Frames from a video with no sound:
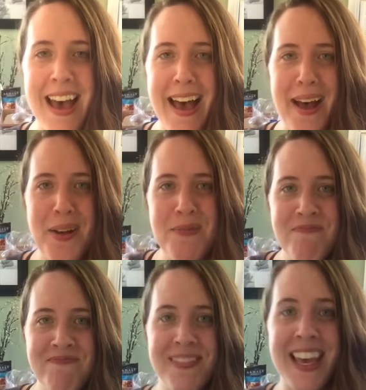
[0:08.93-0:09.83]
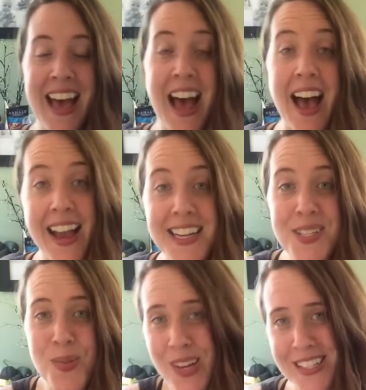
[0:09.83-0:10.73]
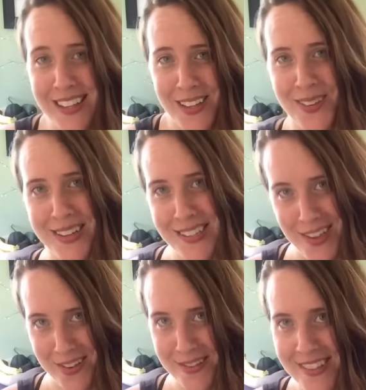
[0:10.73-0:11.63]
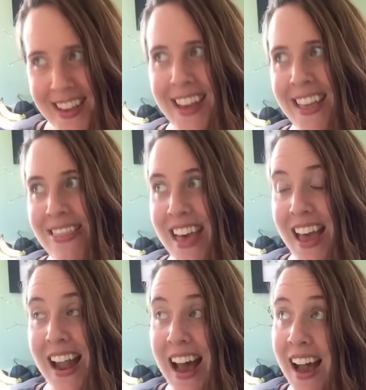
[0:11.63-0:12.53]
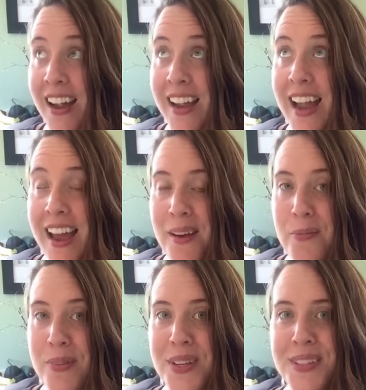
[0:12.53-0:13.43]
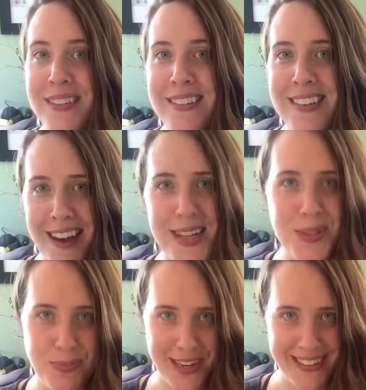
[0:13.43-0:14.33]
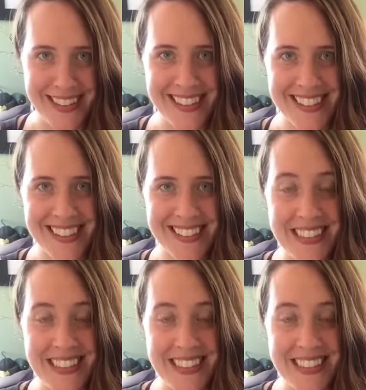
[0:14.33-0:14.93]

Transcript: Um, I just wanted to let you guys know that I am not pregnant.